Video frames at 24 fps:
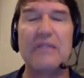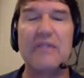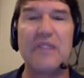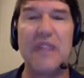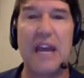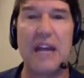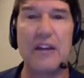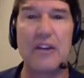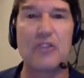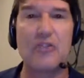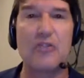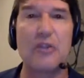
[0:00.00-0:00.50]

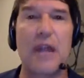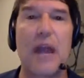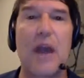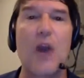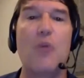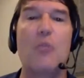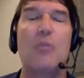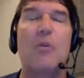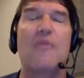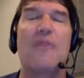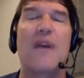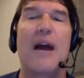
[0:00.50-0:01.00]
and leave
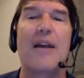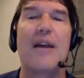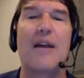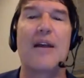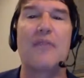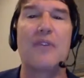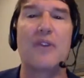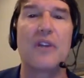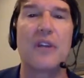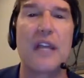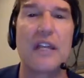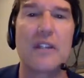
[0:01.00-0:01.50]
dentistry. I
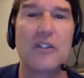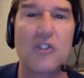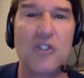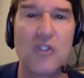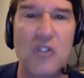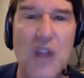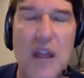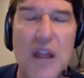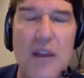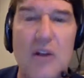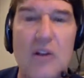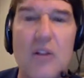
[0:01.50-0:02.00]
hope if I
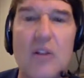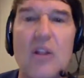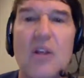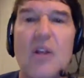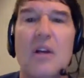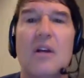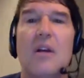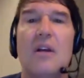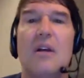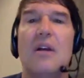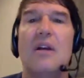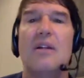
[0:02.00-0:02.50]
ever get
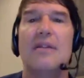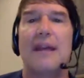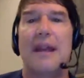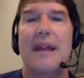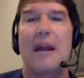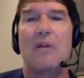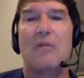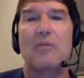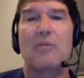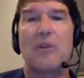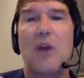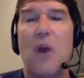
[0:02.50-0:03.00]
stale,
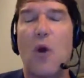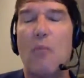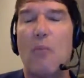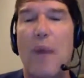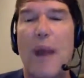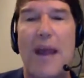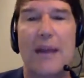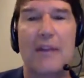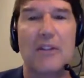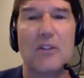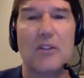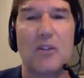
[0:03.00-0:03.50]
that I'll
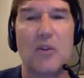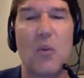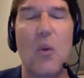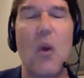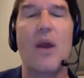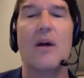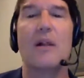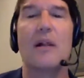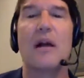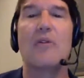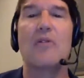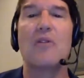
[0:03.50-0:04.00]
go
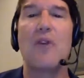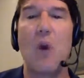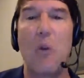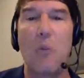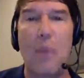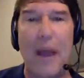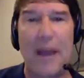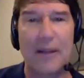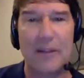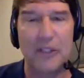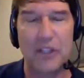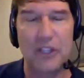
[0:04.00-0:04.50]
back to the
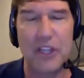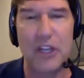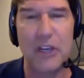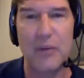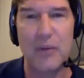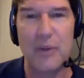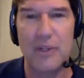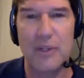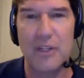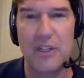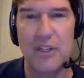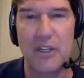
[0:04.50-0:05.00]
well. I'll go
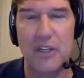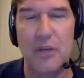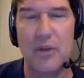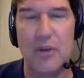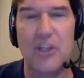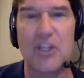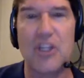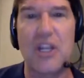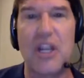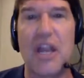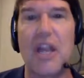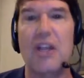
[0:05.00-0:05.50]
back to
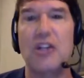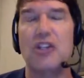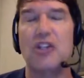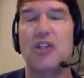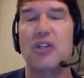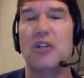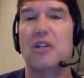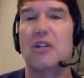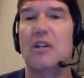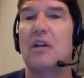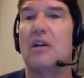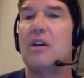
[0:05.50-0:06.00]
continue
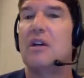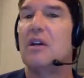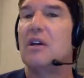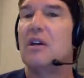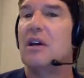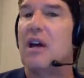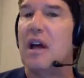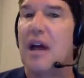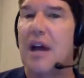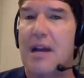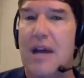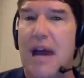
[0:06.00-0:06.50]

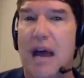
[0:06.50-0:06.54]
education.